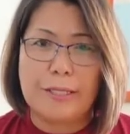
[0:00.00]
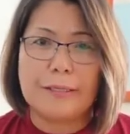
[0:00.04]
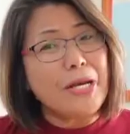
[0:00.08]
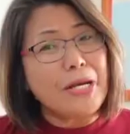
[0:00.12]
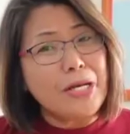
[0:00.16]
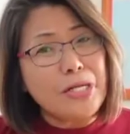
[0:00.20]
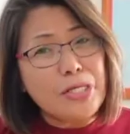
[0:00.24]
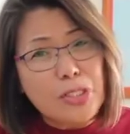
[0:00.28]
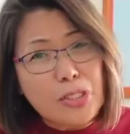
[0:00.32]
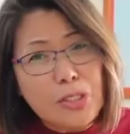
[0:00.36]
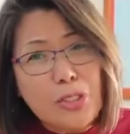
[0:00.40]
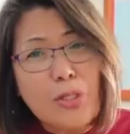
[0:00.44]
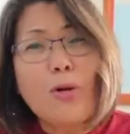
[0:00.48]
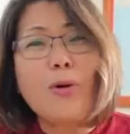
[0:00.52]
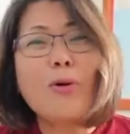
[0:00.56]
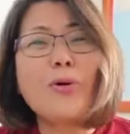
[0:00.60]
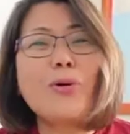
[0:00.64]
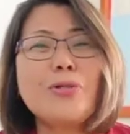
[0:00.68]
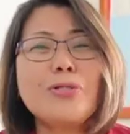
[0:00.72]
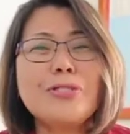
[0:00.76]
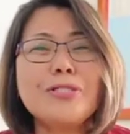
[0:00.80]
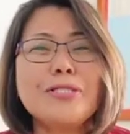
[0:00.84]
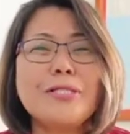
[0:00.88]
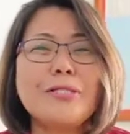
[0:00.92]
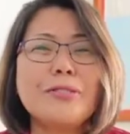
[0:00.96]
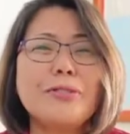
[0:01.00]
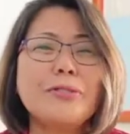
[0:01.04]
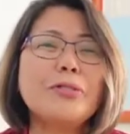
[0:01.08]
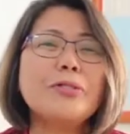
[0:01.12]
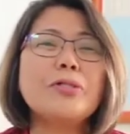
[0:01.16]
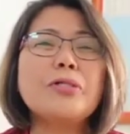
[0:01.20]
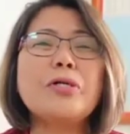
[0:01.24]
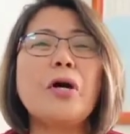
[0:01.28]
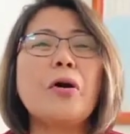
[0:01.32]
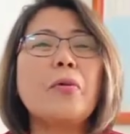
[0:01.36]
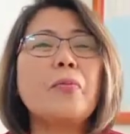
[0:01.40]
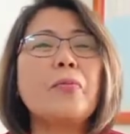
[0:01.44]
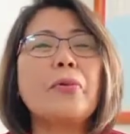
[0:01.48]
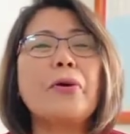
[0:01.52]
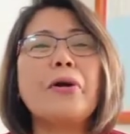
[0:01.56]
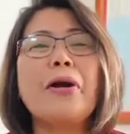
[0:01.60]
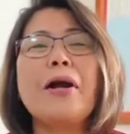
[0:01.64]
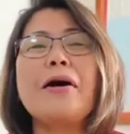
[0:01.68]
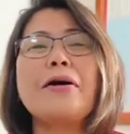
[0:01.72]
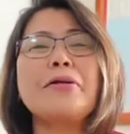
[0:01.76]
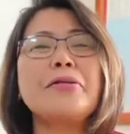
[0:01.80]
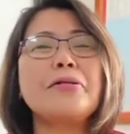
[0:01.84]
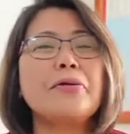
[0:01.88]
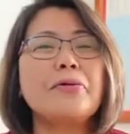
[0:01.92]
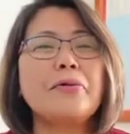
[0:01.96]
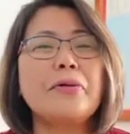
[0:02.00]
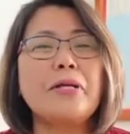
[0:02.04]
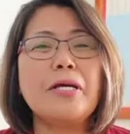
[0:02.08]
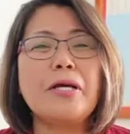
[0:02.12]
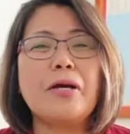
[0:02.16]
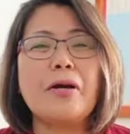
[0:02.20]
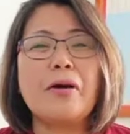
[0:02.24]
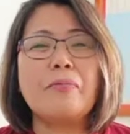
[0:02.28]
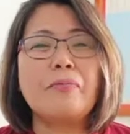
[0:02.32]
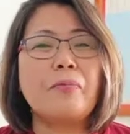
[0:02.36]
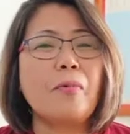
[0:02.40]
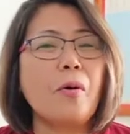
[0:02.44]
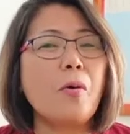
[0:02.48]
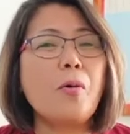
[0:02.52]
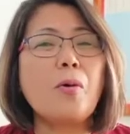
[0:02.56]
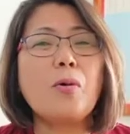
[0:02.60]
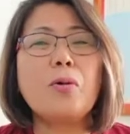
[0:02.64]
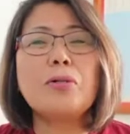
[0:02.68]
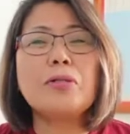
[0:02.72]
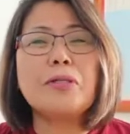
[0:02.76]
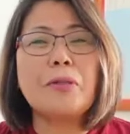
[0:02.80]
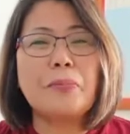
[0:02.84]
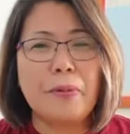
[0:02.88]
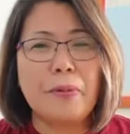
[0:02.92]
It shows a good camaraderie of all the